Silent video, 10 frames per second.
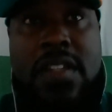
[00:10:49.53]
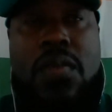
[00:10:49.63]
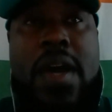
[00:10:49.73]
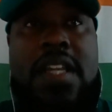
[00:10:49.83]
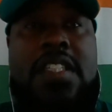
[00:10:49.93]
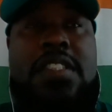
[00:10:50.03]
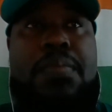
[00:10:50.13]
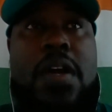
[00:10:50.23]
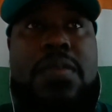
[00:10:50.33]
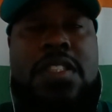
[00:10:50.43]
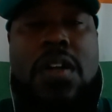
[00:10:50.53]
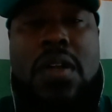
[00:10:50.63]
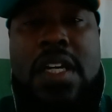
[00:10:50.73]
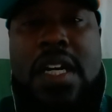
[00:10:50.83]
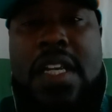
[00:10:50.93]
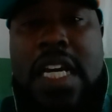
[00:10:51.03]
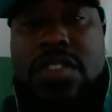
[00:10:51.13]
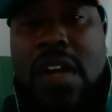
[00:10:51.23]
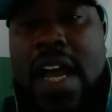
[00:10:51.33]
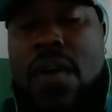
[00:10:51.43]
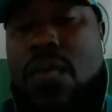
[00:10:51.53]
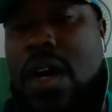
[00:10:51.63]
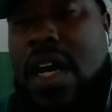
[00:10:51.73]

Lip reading: The way that it spread was totally unnatural. I had one